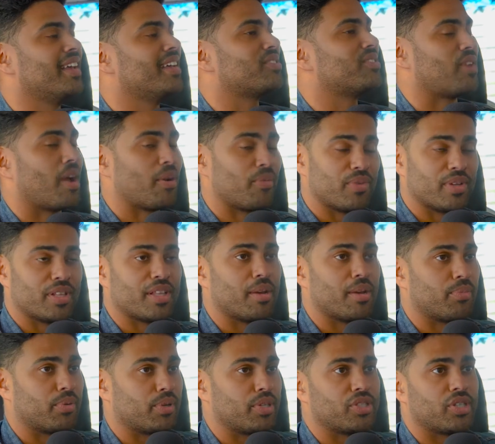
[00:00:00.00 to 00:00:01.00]
So I really
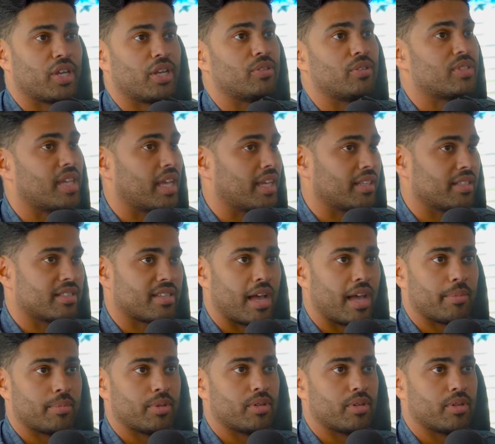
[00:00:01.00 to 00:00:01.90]
appreciate you taking the time to